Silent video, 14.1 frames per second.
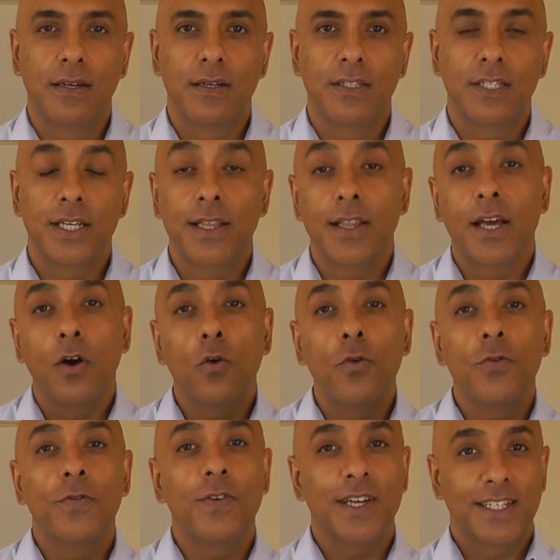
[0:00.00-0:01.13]
See, they're all
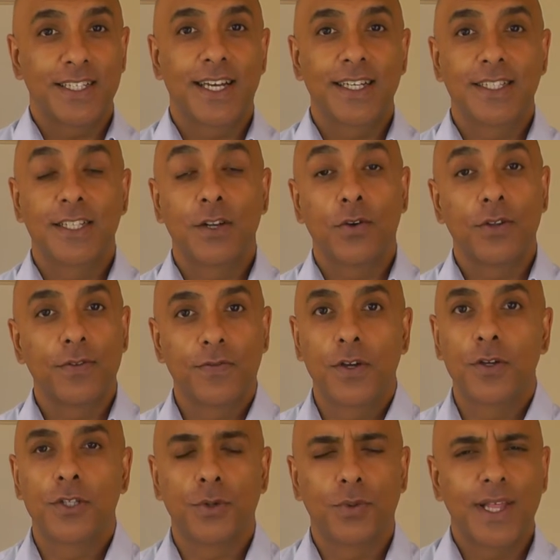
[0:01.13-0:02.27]
fixated on the
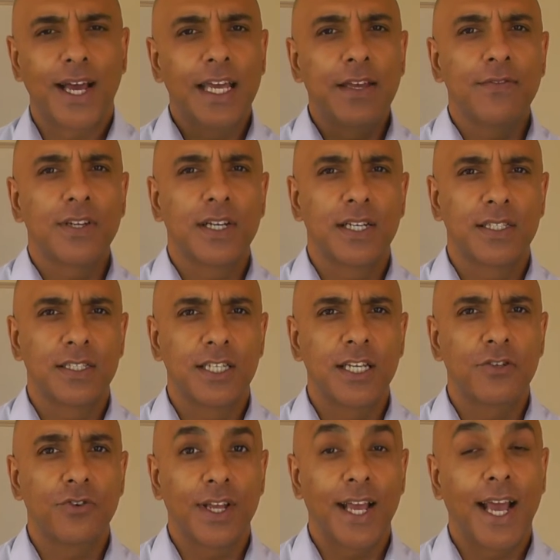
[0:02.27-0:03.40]
future without even
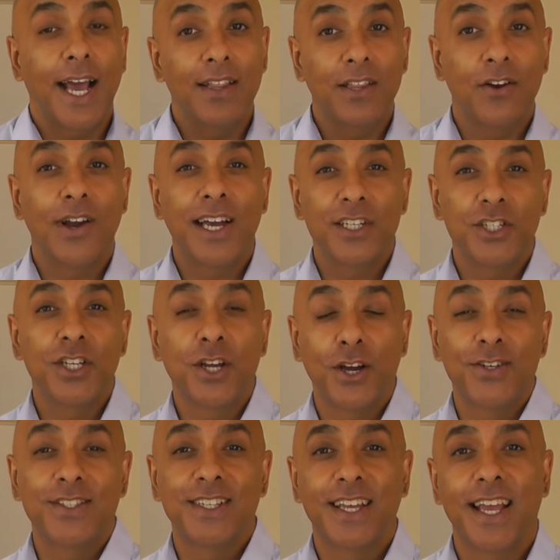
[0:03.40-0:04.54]
considering how they're actually
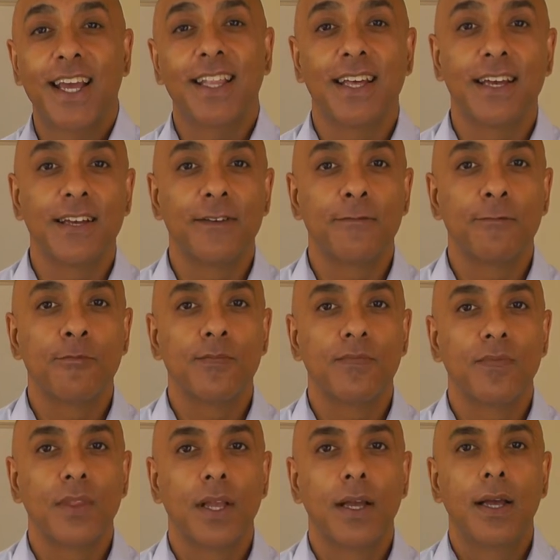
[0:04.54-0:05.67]
going to get there.
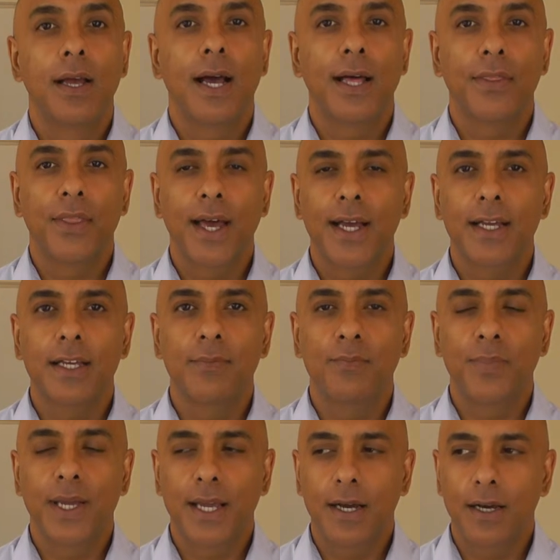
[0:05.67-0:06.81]
And that can
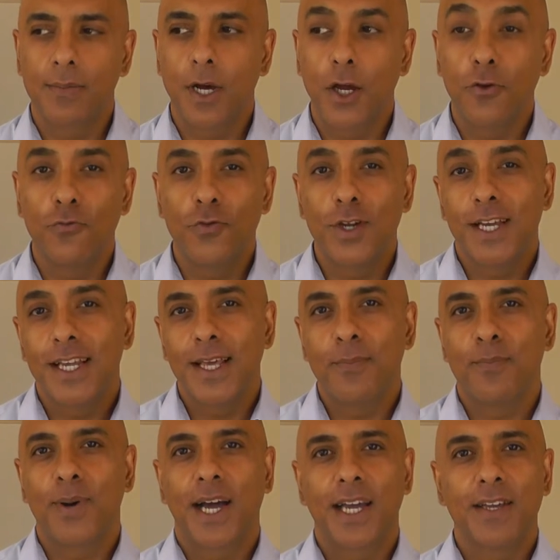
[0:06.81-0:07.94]
become a really
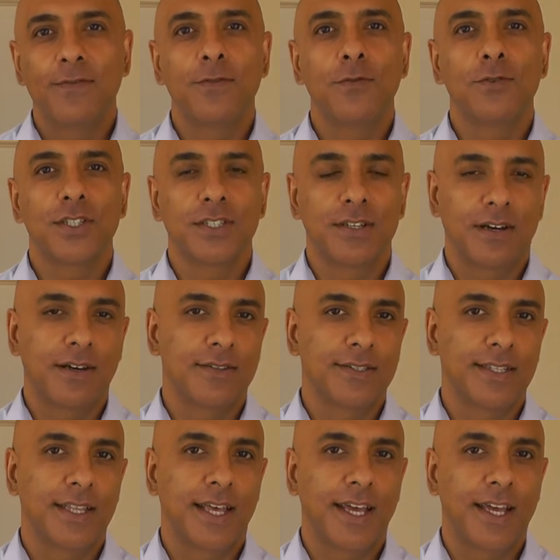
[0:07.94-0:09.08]
painful start
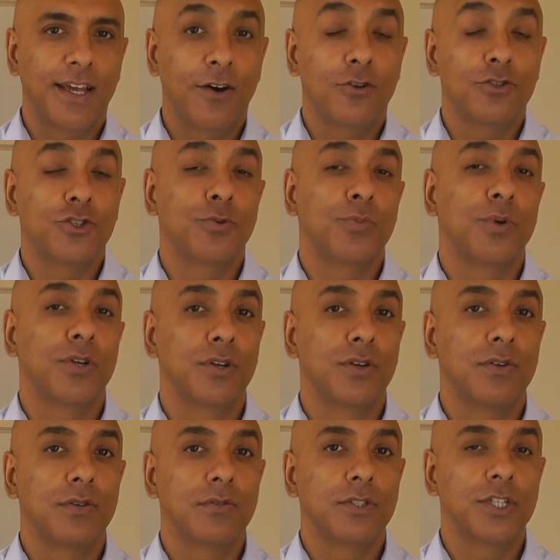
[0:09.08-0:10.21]
to their
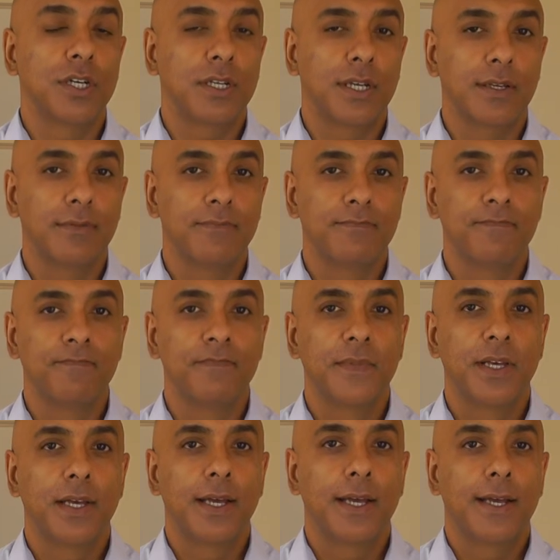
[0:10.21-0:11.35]
entrepreneurial journey.
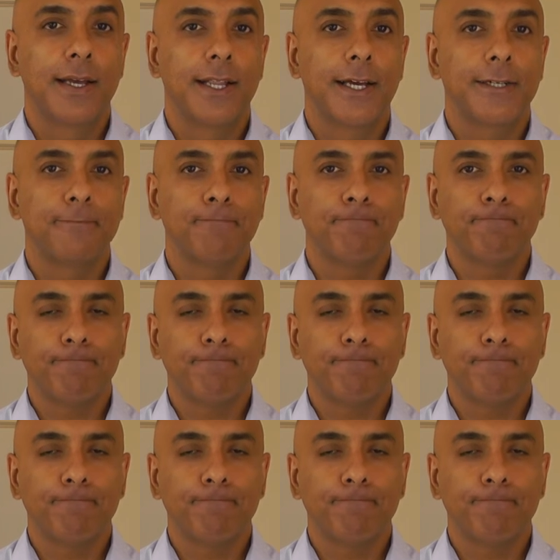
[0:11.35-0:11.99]
Now,